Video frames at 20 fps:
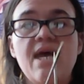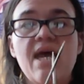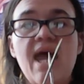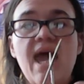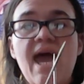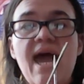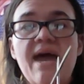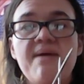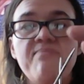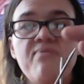
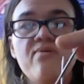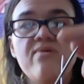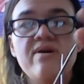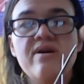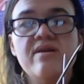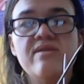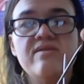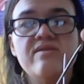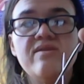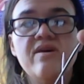I
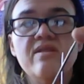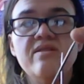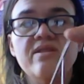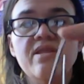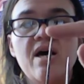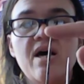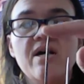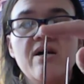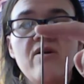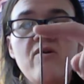put the
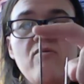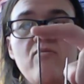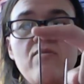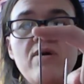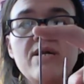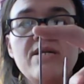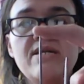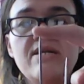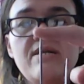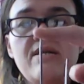longer
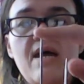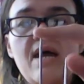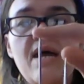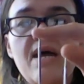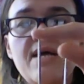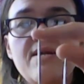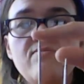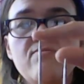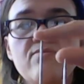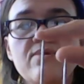one
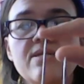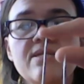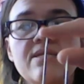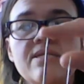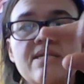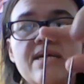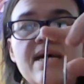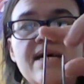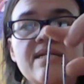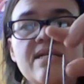on one
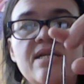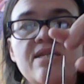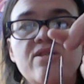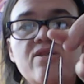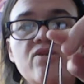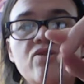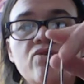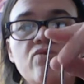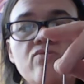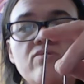side and
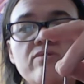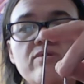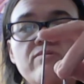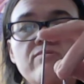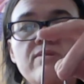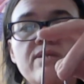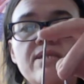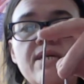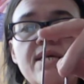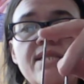the shorter
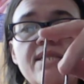one on